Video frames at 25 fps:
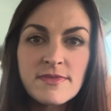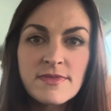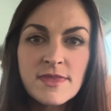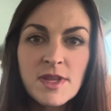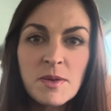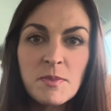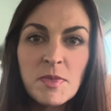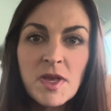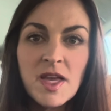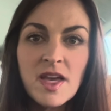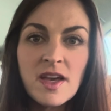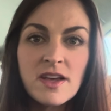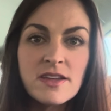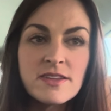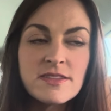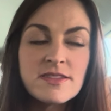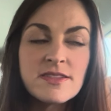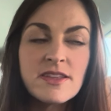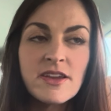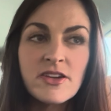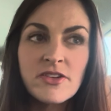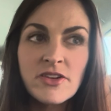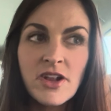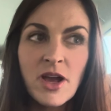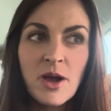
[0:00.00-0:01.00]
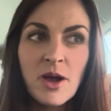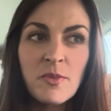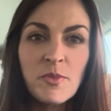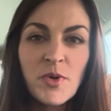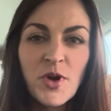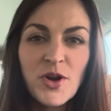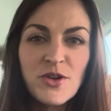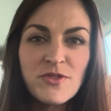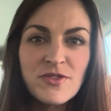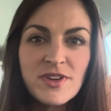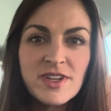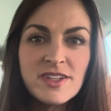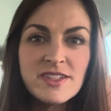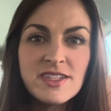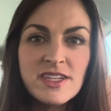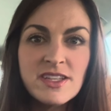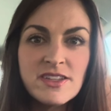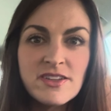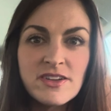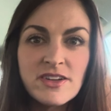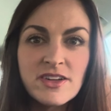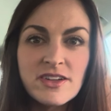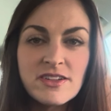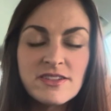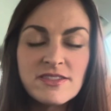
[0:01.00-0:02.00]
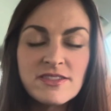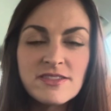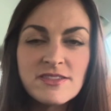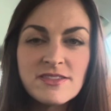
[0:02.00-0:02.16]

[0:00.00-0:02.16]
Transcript: because they're not perfect either.